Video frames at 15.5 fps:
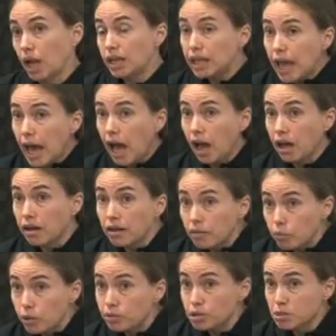Yeah,
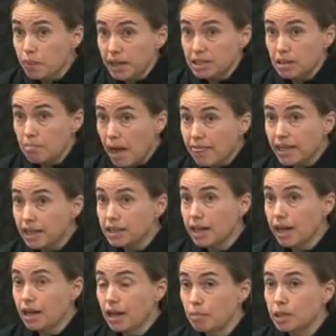with respect to methane
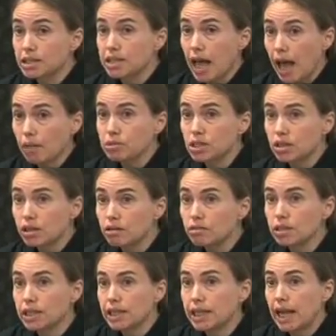dynamics,
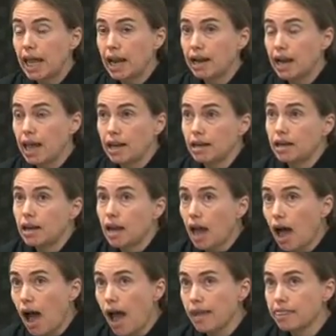absolutely. And
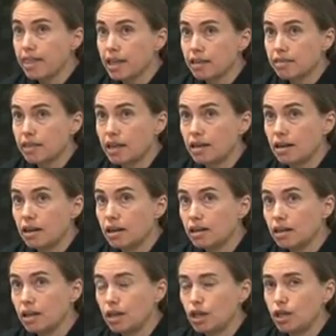I think that,
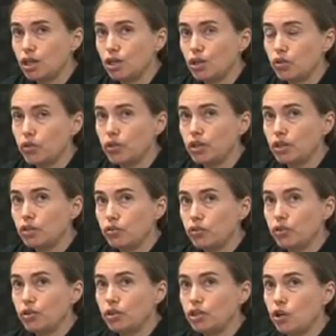
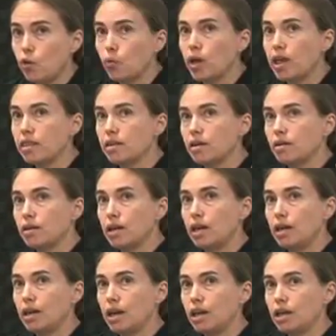
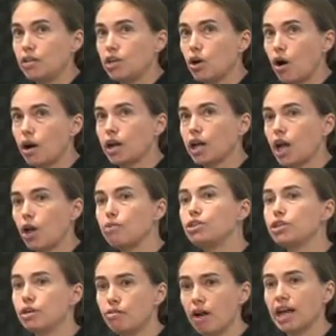in the Arctic
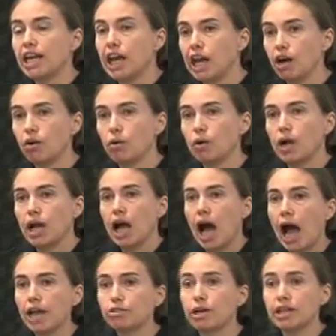Ocean right now,
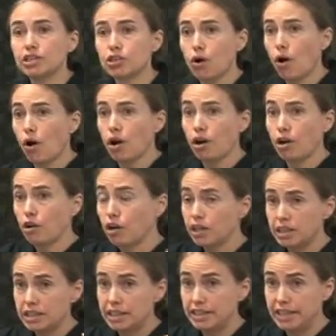hydrates are
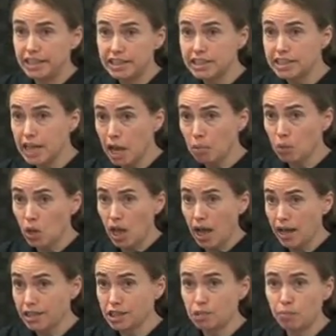
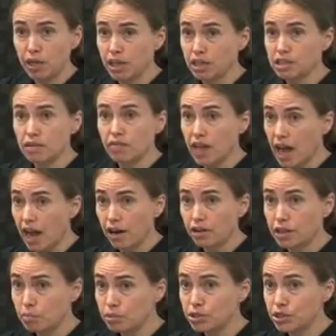destabilized because of the higher
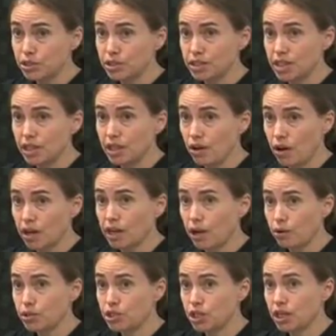temperatures in the Arctic
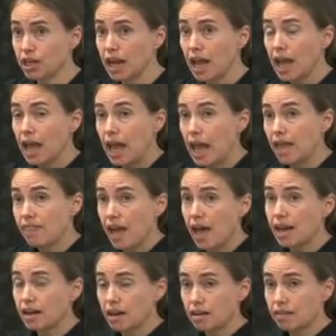Ocean. And
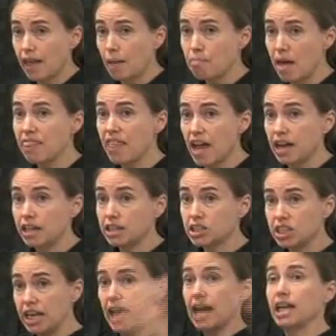that methane
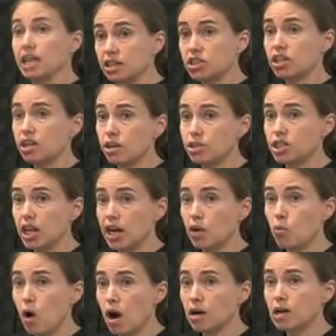is getting into the
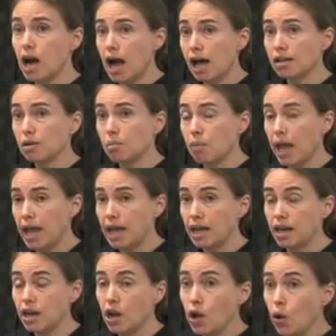oceanic water column,
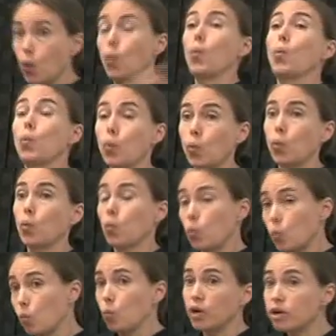and
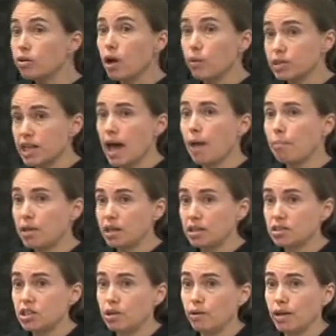we don't know what's
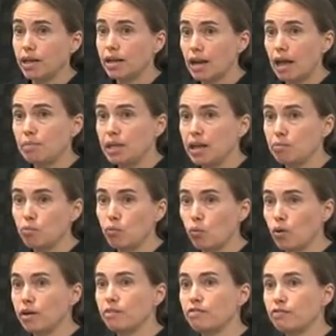happening to it. I mean,
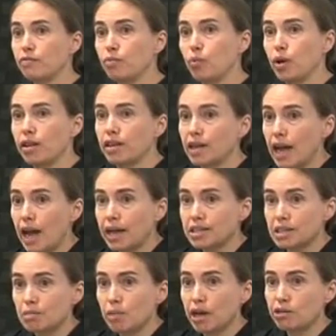one of the
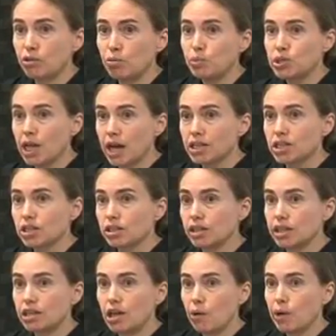guys in my group is
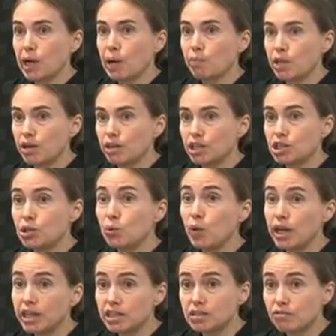actually going up there in 2
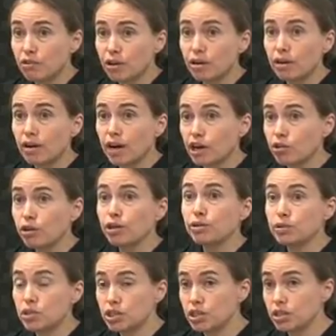weeks for a
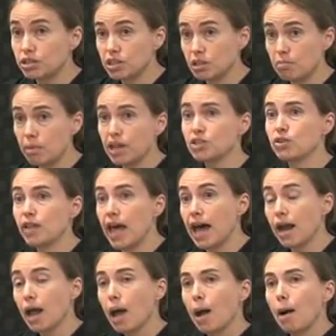cruise to measure
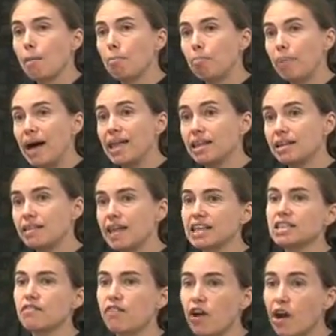that. But
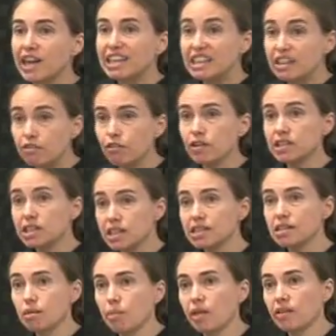that's a very different
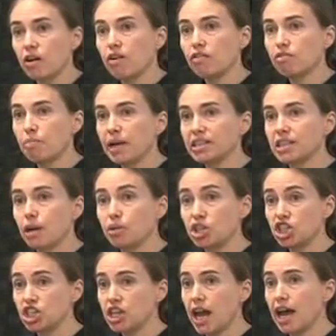system than the Gulf of Mexico.
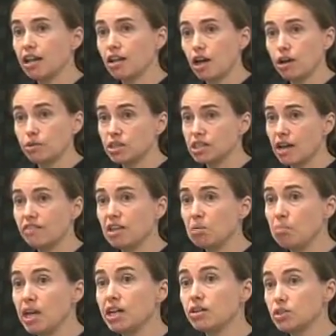It's shallow,
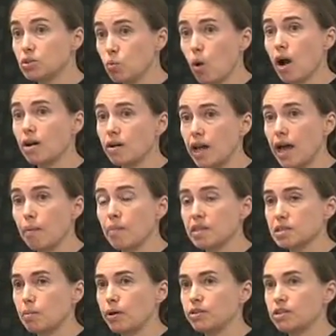70 meters water depth
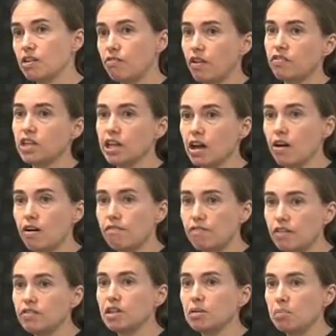as opposed to
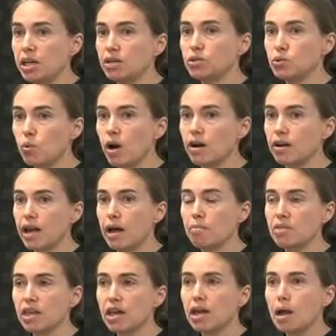1,550 meters water
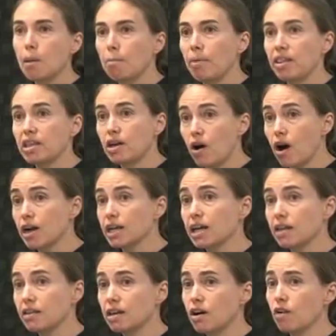depth. But the
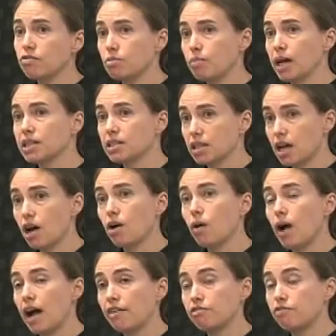Arctic and the Gulf of Mexico
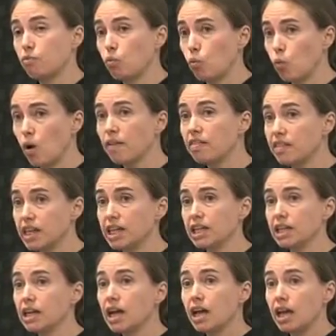have one
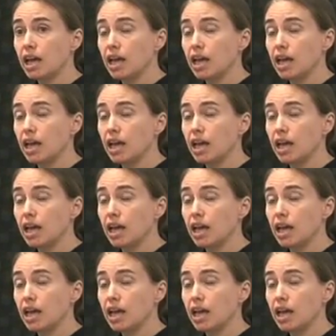thing